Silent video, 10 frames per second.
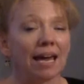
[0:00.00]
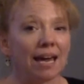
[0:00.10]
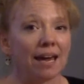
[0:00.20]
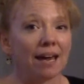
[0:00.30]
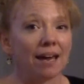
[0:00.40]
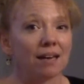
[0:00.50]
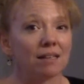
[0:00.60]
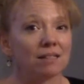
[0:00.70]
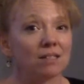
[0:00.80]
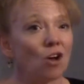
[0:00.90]

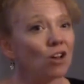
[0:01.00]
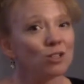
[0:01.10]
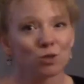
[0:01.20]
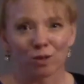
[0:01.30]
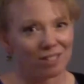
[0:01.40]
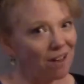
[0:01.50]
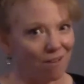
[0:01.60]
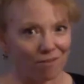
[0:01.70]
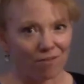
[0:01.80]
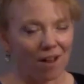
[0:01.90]
and all sorts
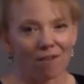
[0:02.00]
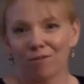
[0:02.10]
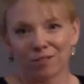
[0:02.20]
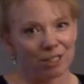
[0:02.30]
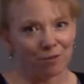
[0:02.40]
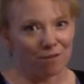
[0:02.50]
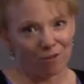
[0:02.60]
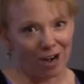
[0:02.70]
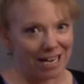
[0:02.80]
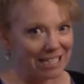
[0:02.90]
of different
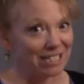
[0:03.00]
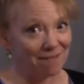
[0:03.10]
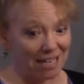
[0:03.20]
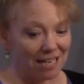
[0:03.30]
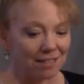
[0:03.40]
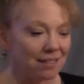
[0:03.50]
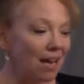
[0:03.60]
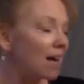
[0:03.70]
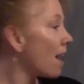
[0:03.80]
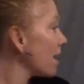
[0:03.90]
varieties of things.